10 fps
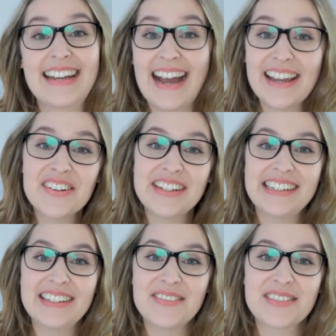Hi
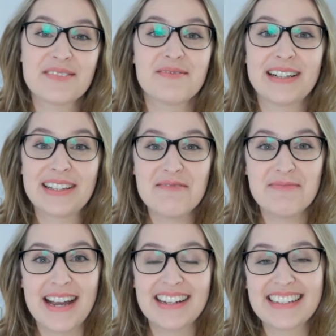creatives and welcome
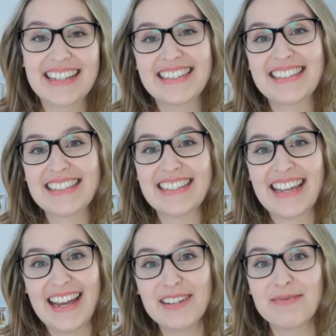back to Agency
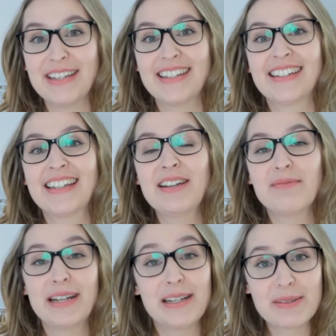Academy.
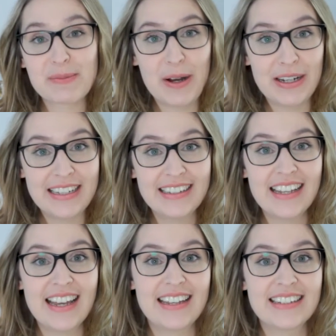My name is Marlin
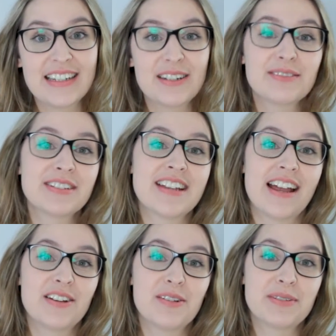and here on the
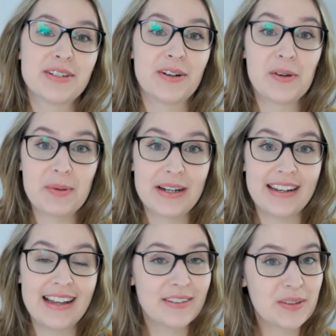channel we talk
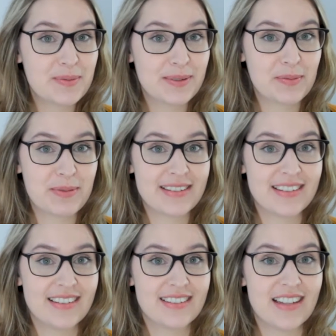about how to build a
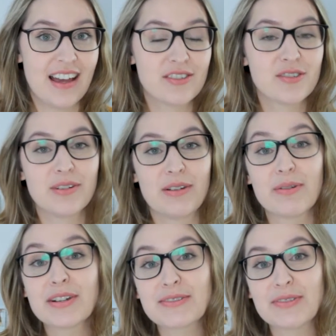business that truly
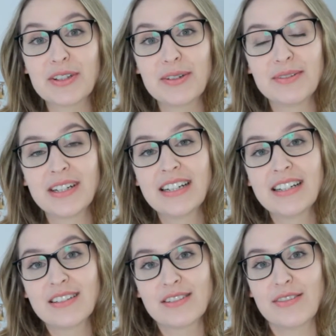works for you
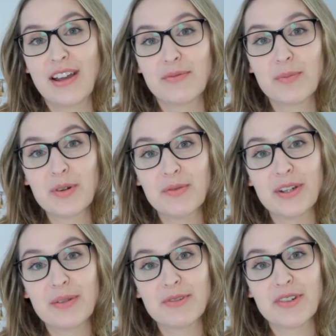so you have more
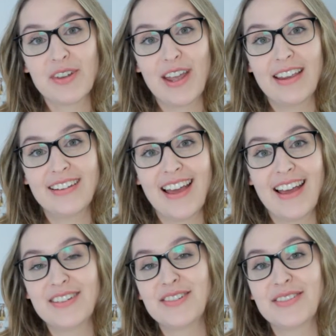freedom to create
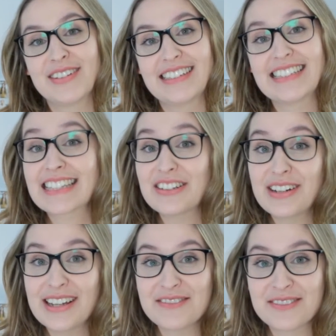and do the things that you
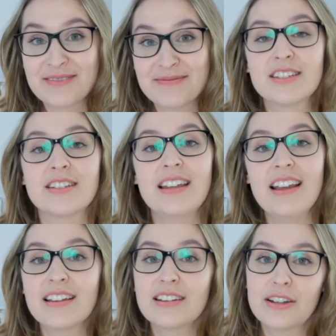love. Today
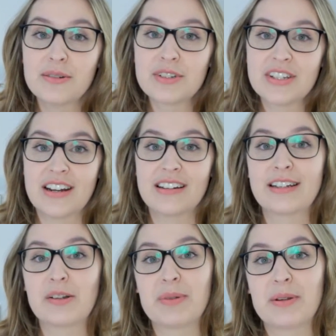I thought I would share a
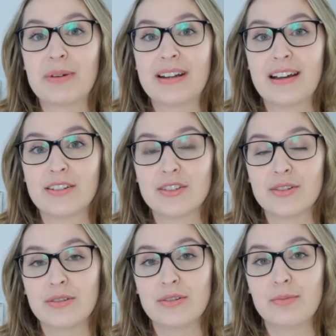little bit about how
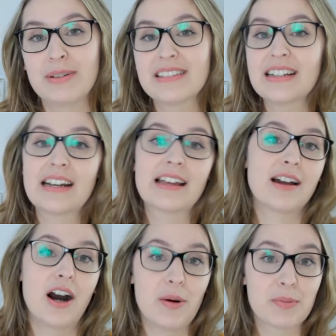to basically
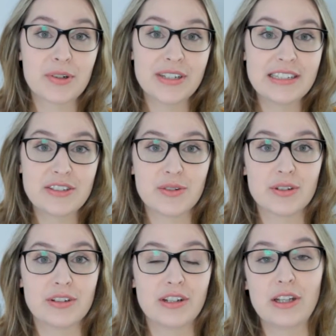like upgrade
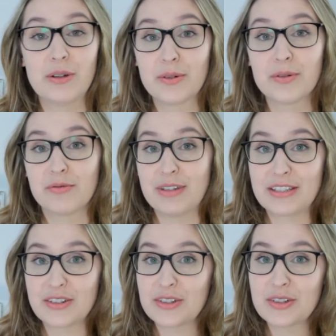your logo
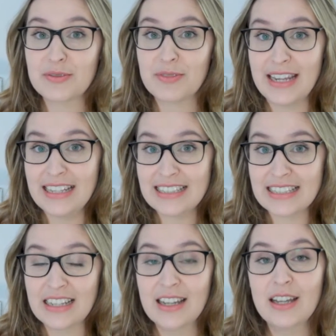research phase